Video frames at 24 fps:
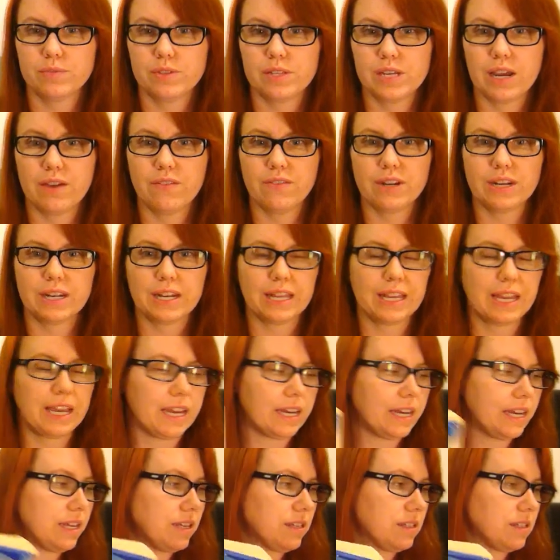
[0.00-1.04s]
David and Lee
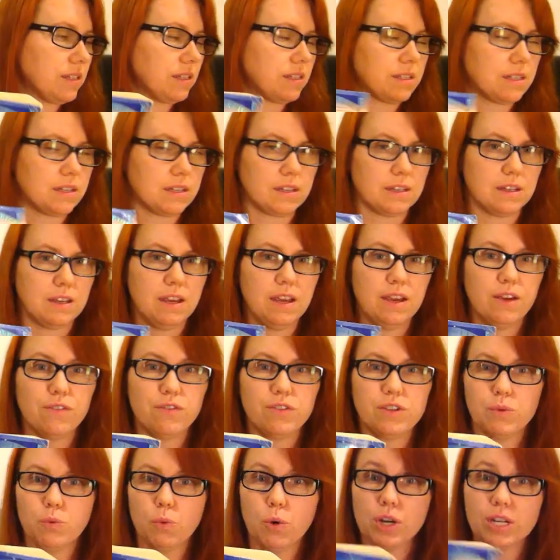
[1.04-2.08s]
Eddings,
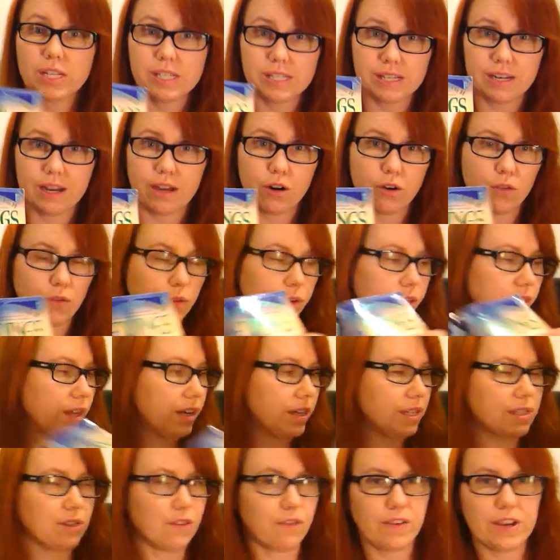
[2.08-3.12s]
if you want to start off with it,
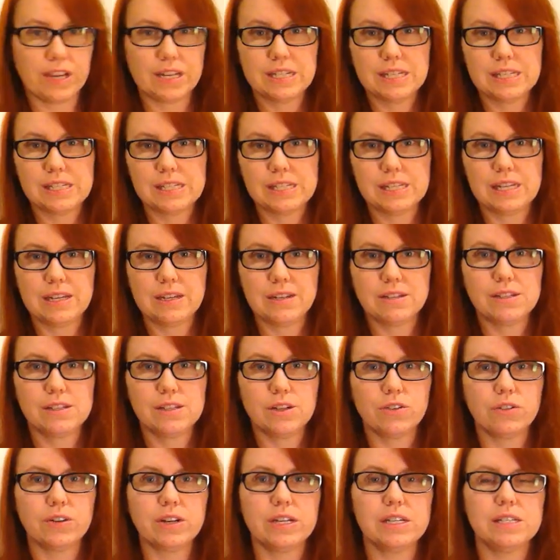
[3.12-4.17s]
it's a fantasy
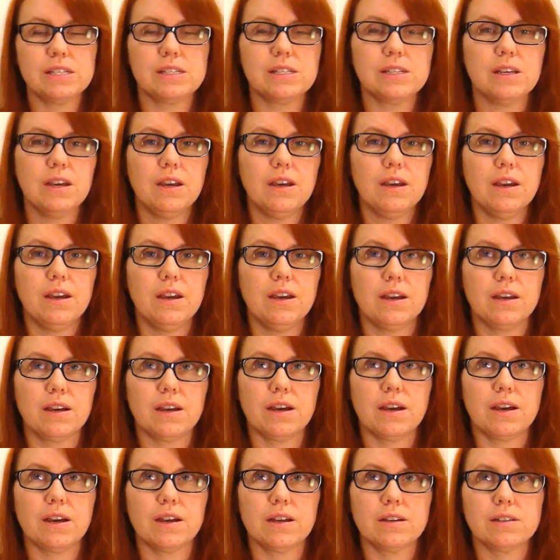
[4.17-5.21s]
series.
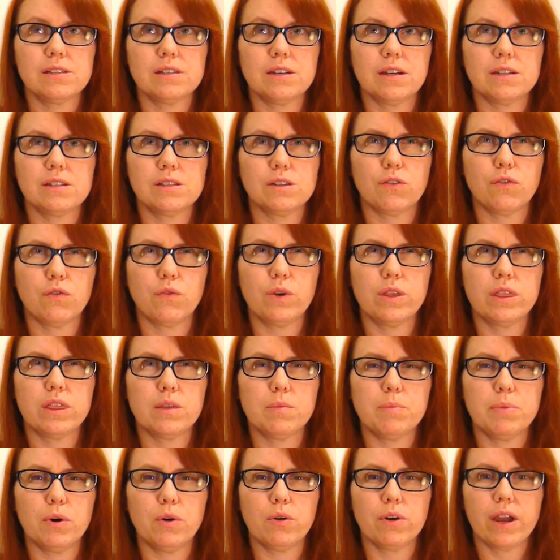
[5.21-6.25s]
Starts off with
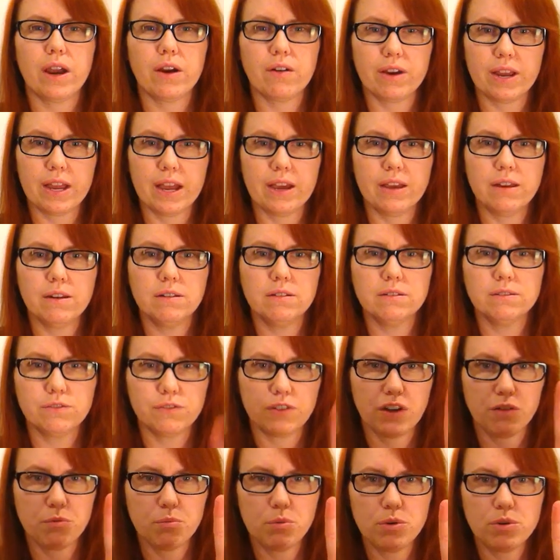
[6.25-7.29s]
the Belgariad,
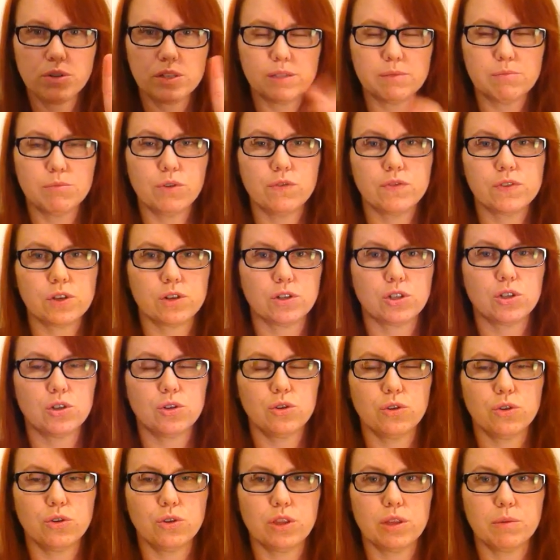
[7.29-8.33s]
5 books, moves on
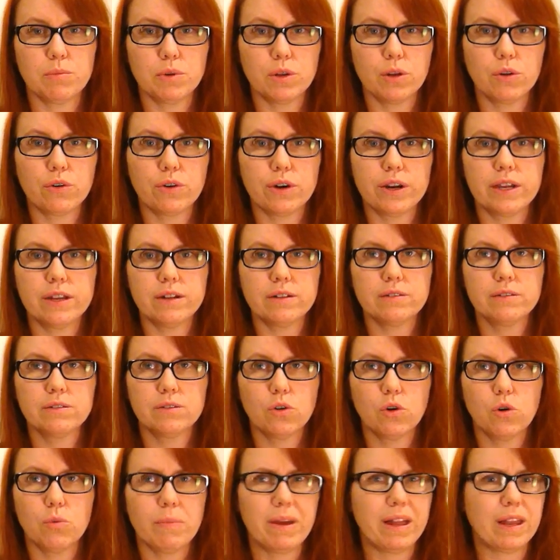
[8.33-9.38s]
to the Malorian or